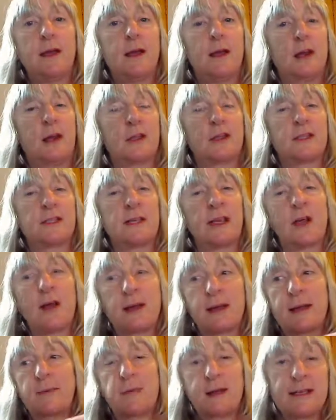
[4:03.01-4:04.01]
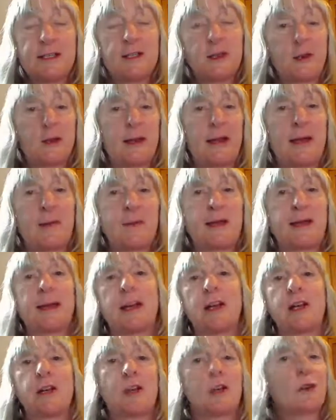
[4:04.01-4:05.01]
and I could say, okay, please create me a
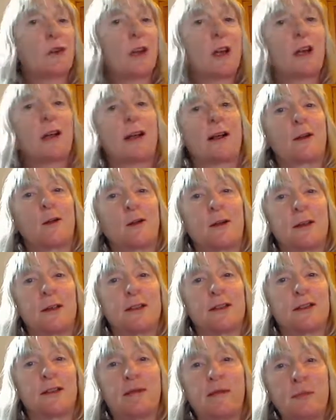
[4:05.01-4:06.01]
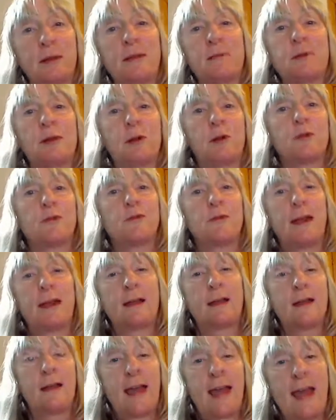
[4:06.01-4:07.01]
lookalike audience of people who
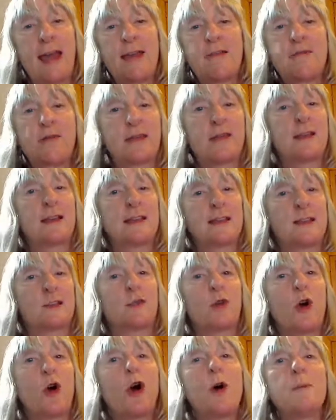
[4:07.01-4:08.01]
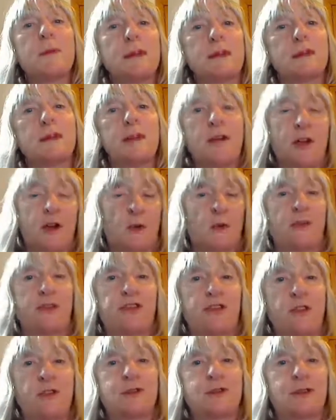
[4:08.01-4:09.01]
have things in common with
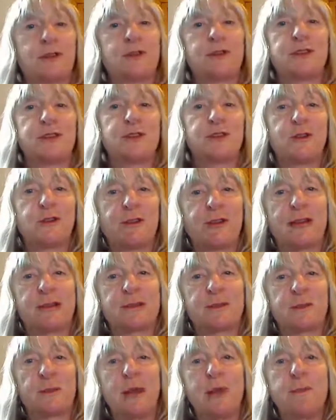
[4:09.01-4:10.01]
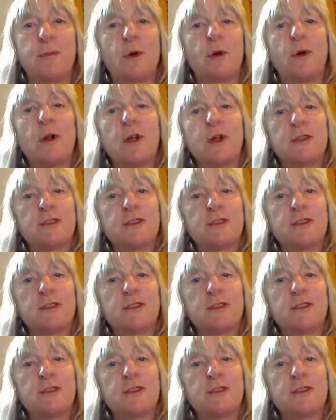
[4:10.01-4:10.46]
those 32,000 people.